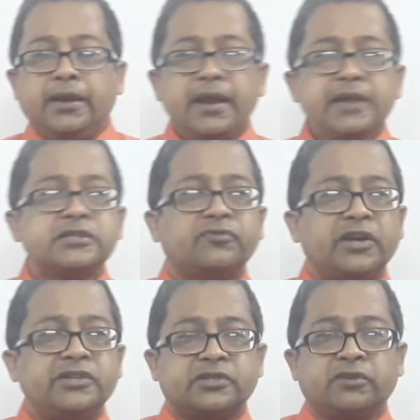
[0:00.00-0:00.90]
Next
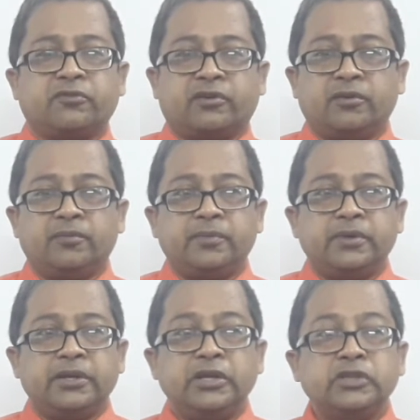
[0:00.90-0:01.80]
phrasal
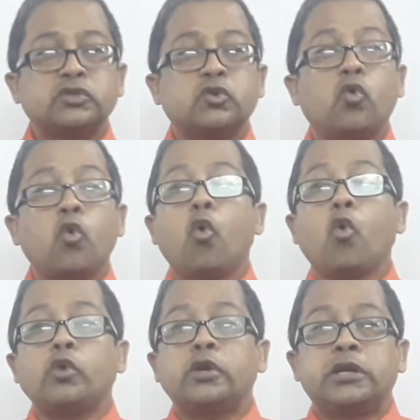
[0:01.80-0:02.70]
verb is
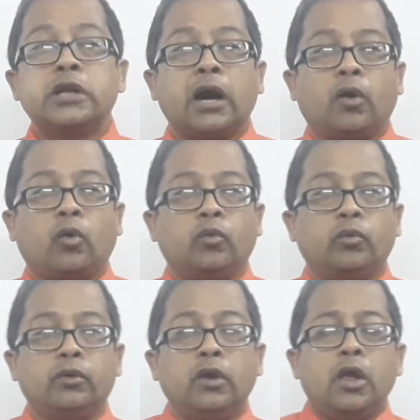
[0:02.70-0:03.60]
go
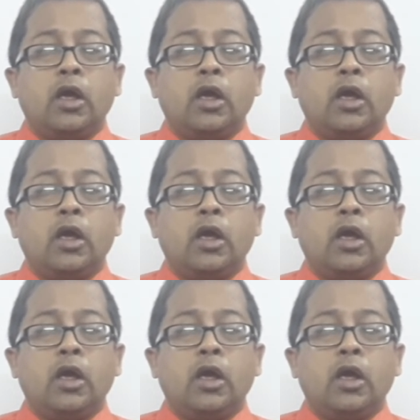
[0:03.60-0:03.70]
down.